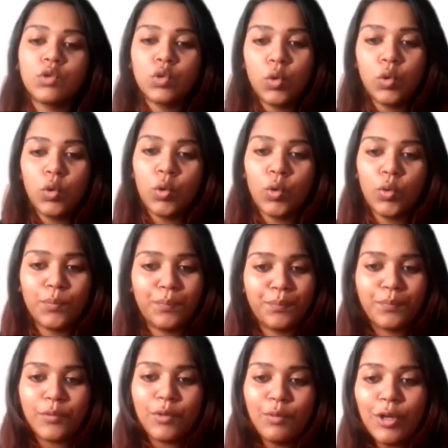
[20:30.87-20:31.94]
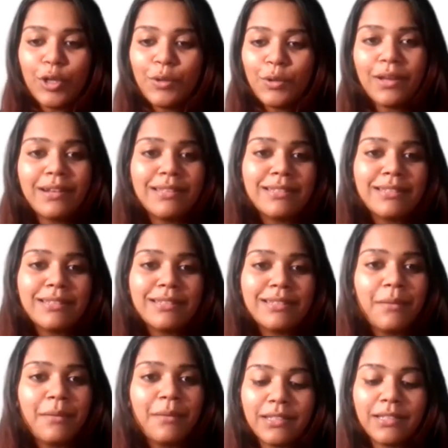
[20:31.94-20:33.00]
So what do you understand
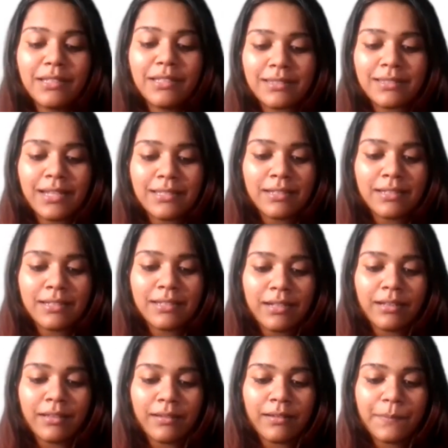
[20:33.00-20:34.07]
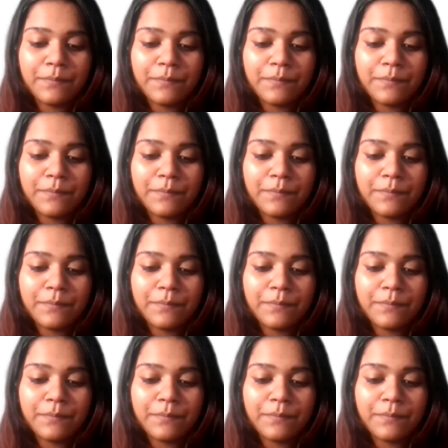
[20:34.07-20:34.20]
by the text that's written here?